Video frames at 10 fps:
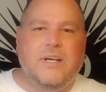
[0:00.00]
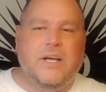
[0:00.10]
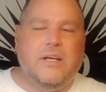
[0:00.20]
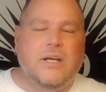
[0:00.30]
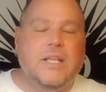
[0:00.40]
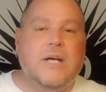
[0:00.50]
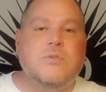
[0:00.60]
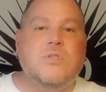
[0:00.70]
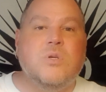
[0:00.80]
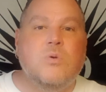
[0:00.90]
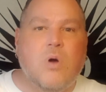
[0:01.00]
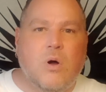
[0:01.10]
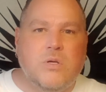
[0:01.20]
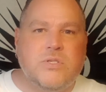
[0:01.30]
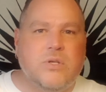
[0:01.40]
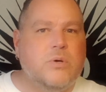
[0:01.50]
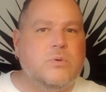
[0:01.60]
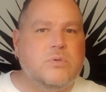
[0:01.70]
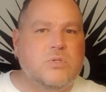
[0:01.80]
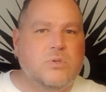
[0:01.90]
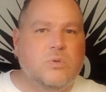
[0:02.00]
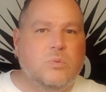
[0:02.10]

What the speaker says: allows you also to